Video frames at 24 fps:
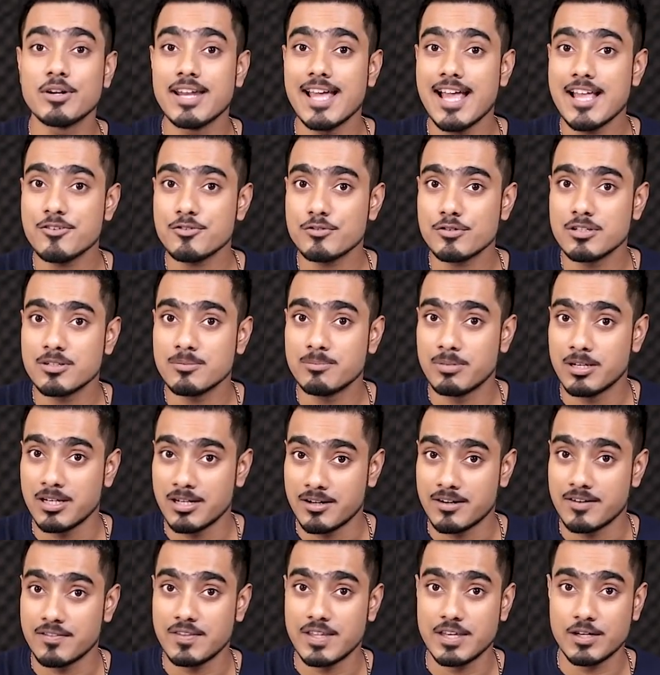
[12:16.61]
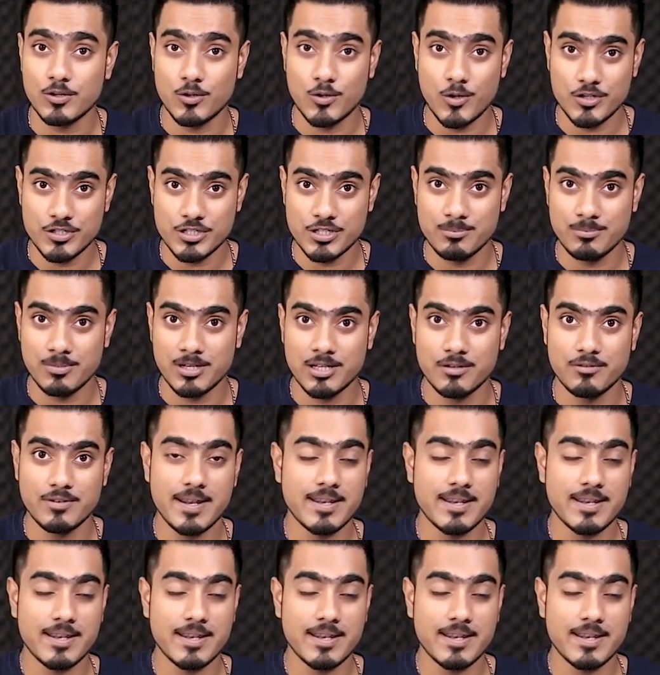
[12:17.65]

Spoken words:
natural blur than Gaussian blur